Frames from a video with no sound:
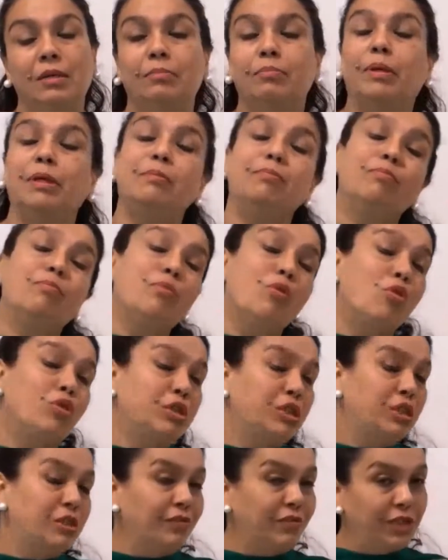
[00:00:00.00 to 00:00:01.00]
But
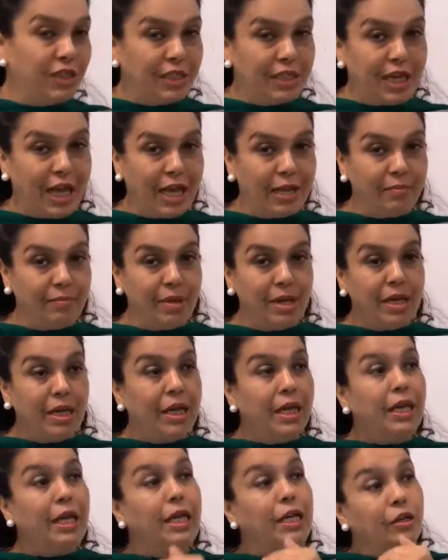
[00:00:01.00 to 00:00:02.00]
most of the time,
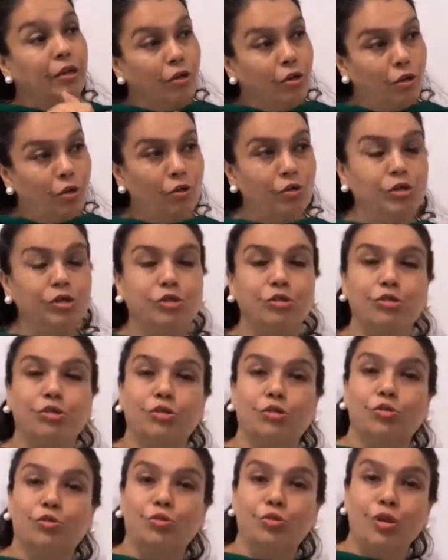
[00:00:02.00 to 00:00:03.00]
it goes to
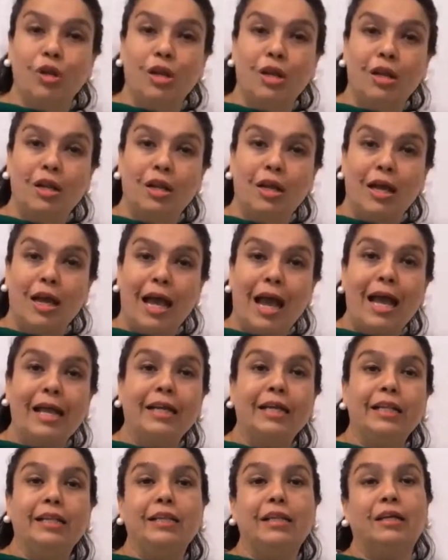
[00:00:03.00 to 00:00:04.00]
school
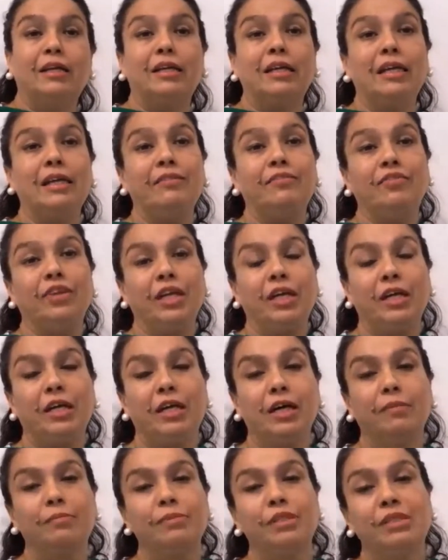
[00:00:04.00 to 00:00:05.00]
and in the evening
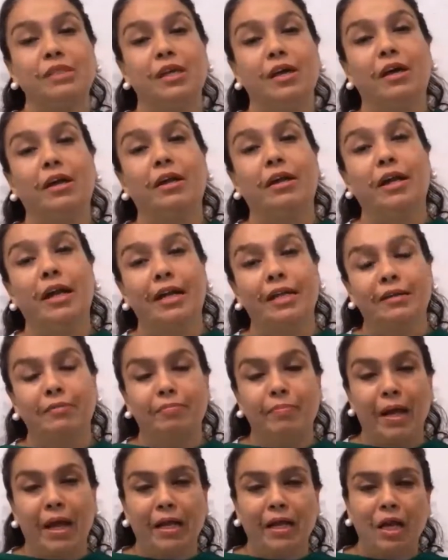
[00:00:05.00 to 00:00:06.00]
comes
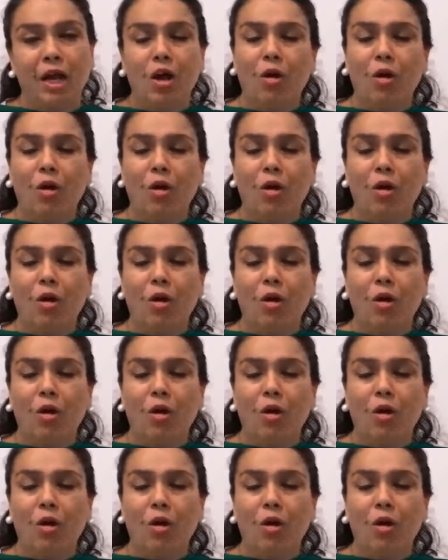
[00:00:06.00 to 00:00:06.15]
right back.